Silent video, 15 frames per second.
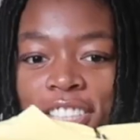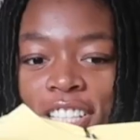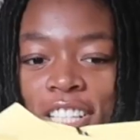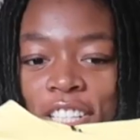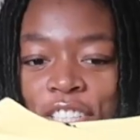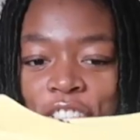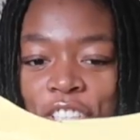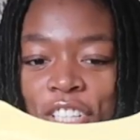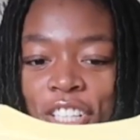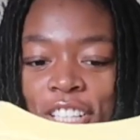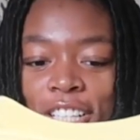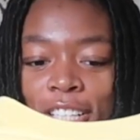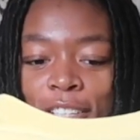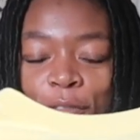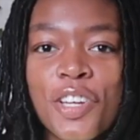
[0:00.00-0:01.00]

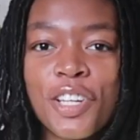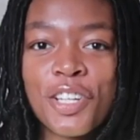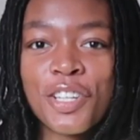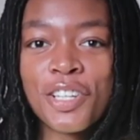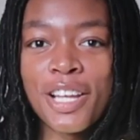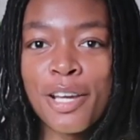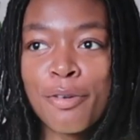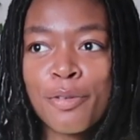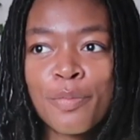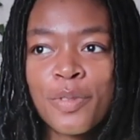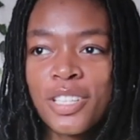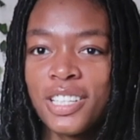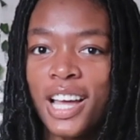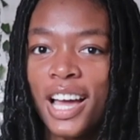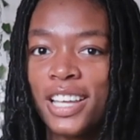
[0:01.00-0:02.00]
t-shirt. Figured it would be
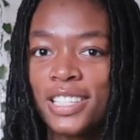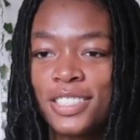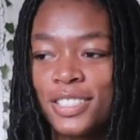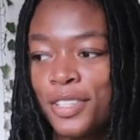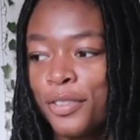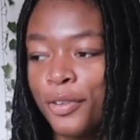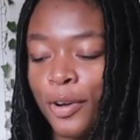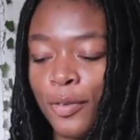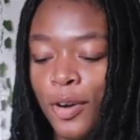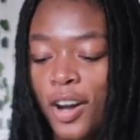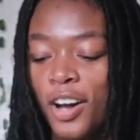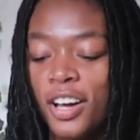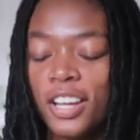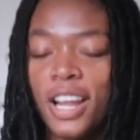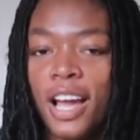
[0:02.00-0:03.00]
nice to throw
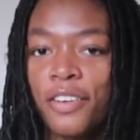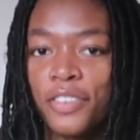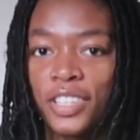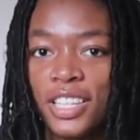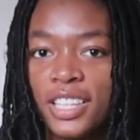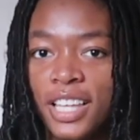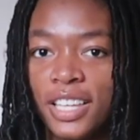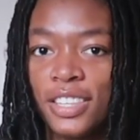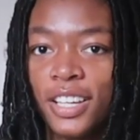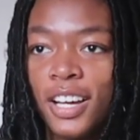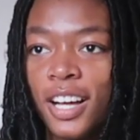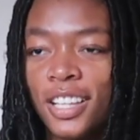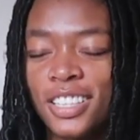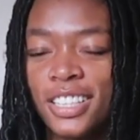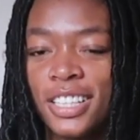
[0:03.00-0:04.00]
on. I really like the
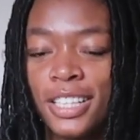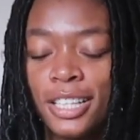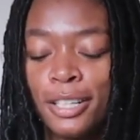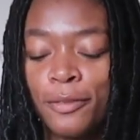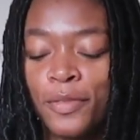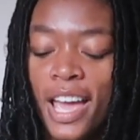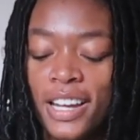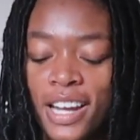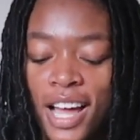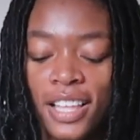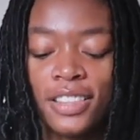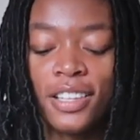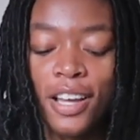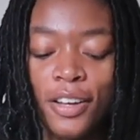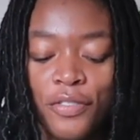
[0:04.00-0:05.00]
color and I
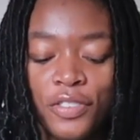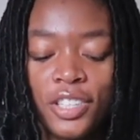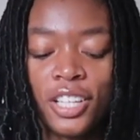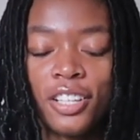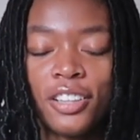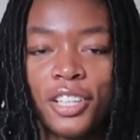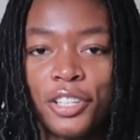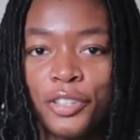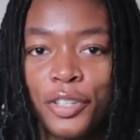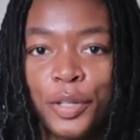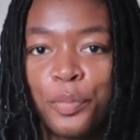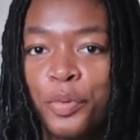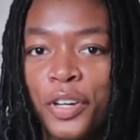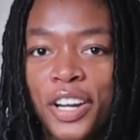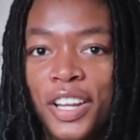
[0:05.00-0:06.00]
love the glittery
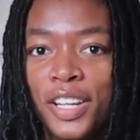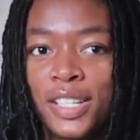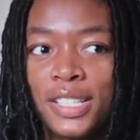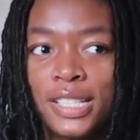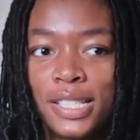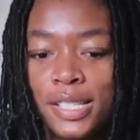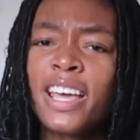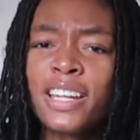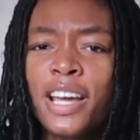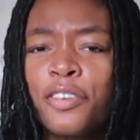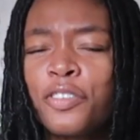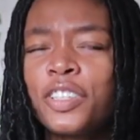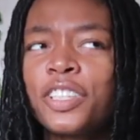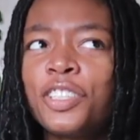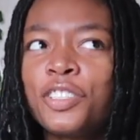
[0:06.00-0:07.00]
print. And I
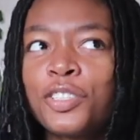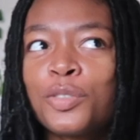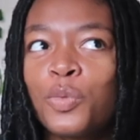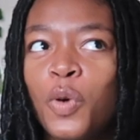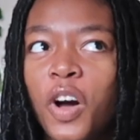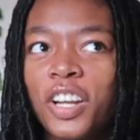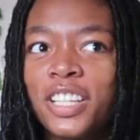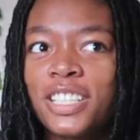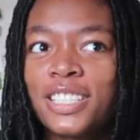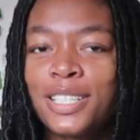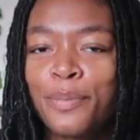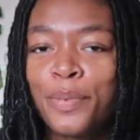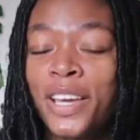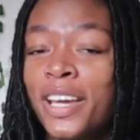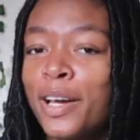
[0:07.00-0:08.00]
really just wanted to
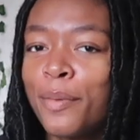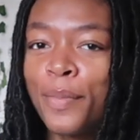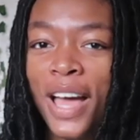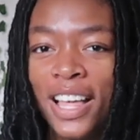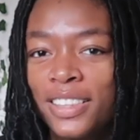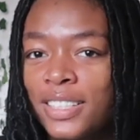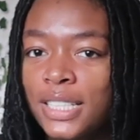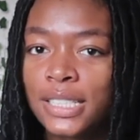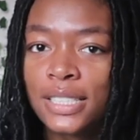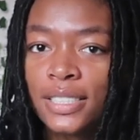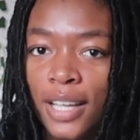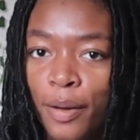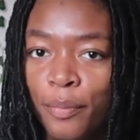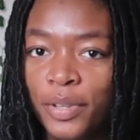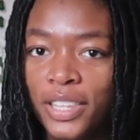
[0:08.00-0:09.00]
pick up at least
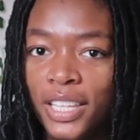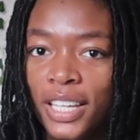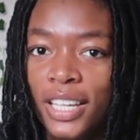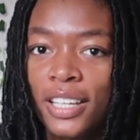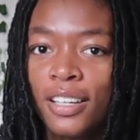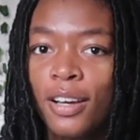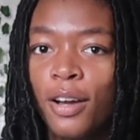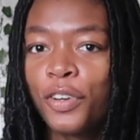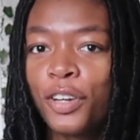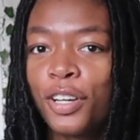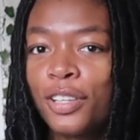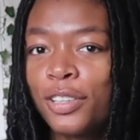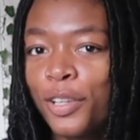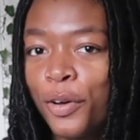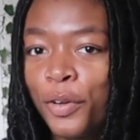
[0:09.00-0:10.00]
something for
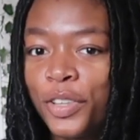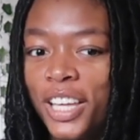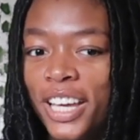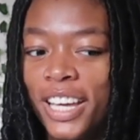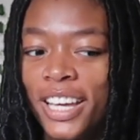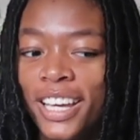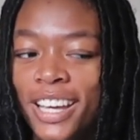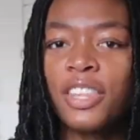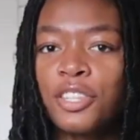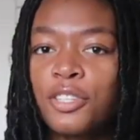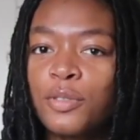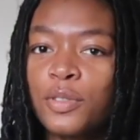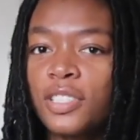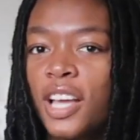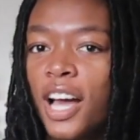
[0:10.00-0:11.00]
clothing. And this
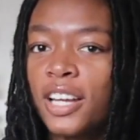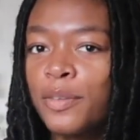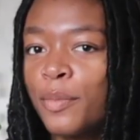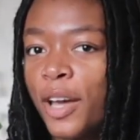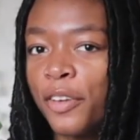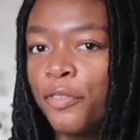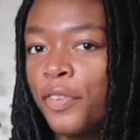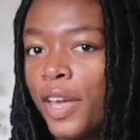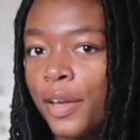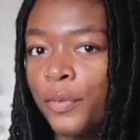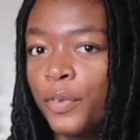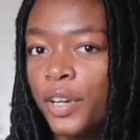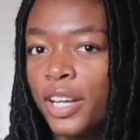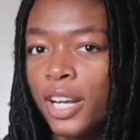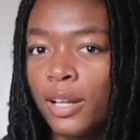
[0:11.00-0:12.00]
was kind of my
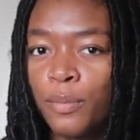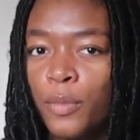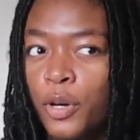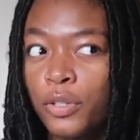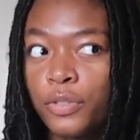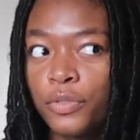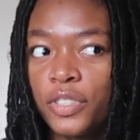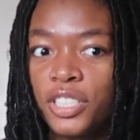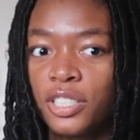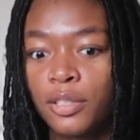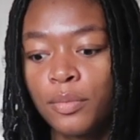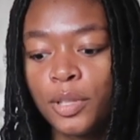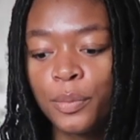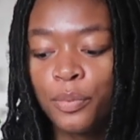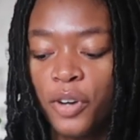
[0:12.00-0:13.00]
favorite and most
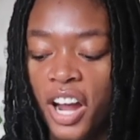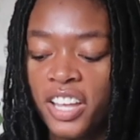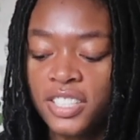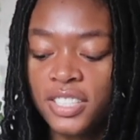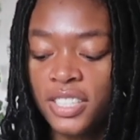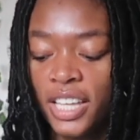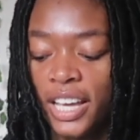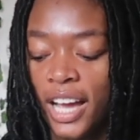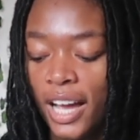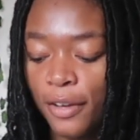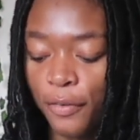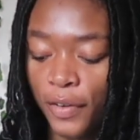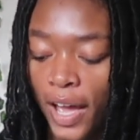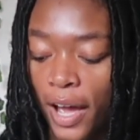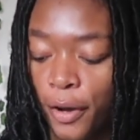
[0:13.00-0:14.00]
reasonably priced thing I
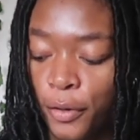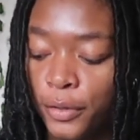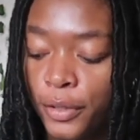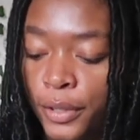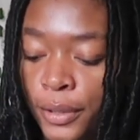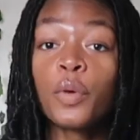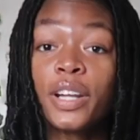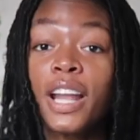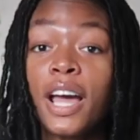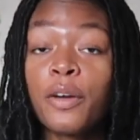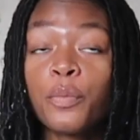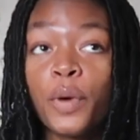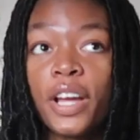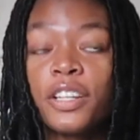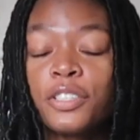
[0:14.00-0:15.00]
found. When I
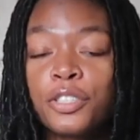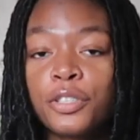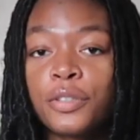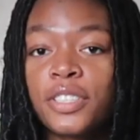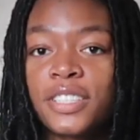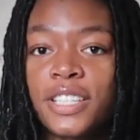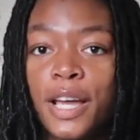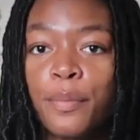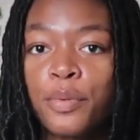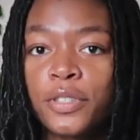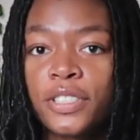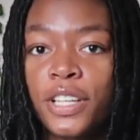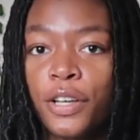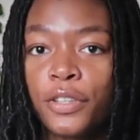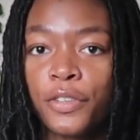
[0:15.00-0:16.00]
went to the sample
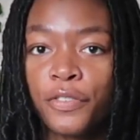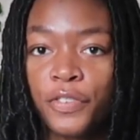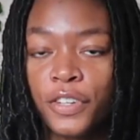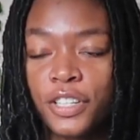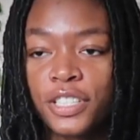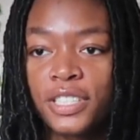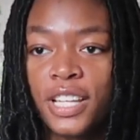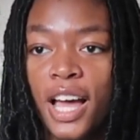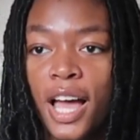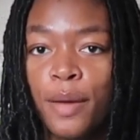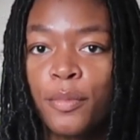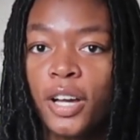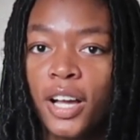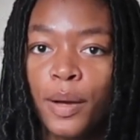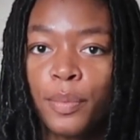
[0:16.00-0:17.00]
sale the first
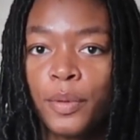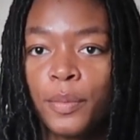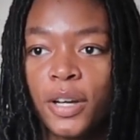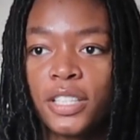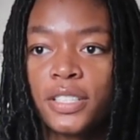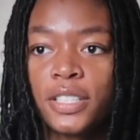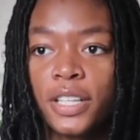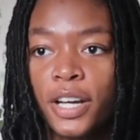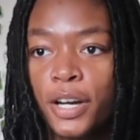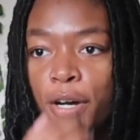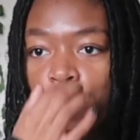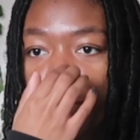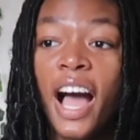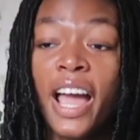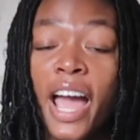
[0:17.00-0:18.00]
time a couple months
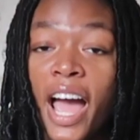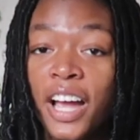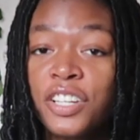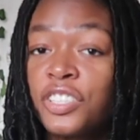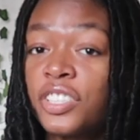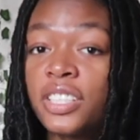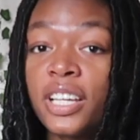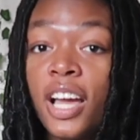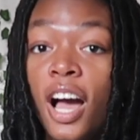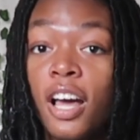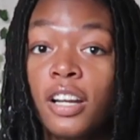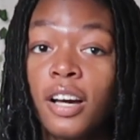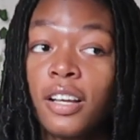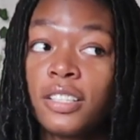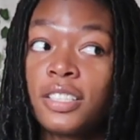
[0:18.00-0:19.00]
ago, I actually
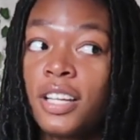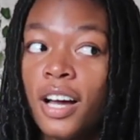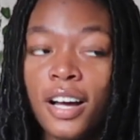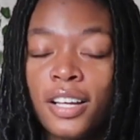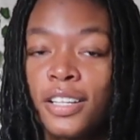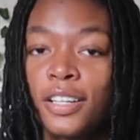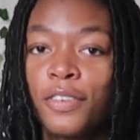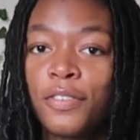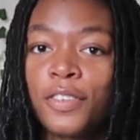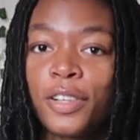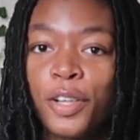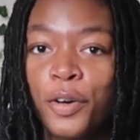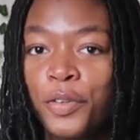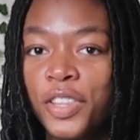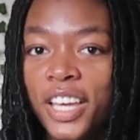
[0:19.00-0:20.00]
got a ton of
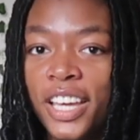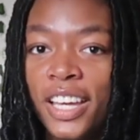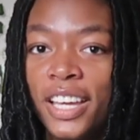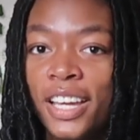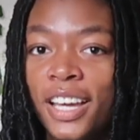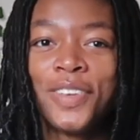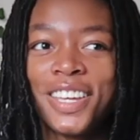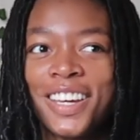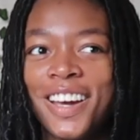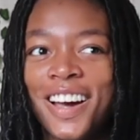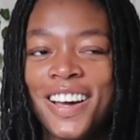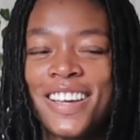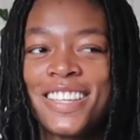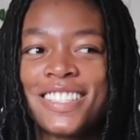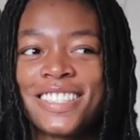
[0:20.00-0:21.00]
clothing
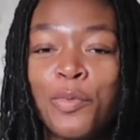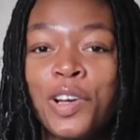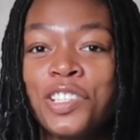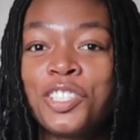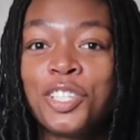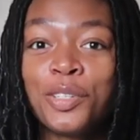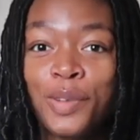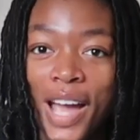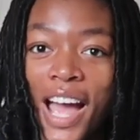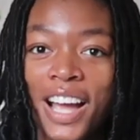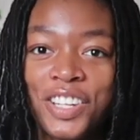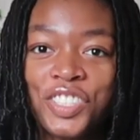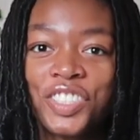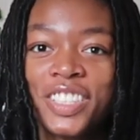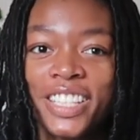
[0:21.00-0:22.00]
because once you
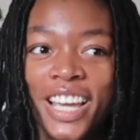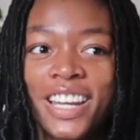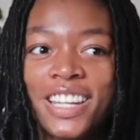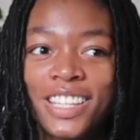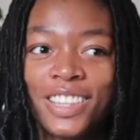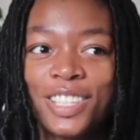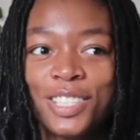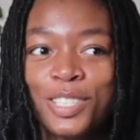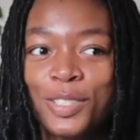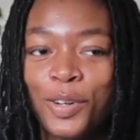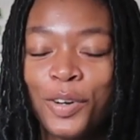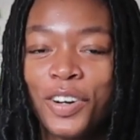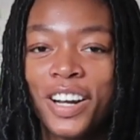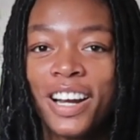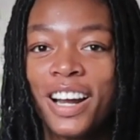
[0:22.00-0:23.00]
actually get in the
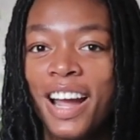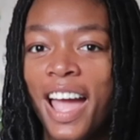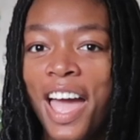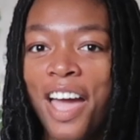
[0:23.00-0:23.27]
store,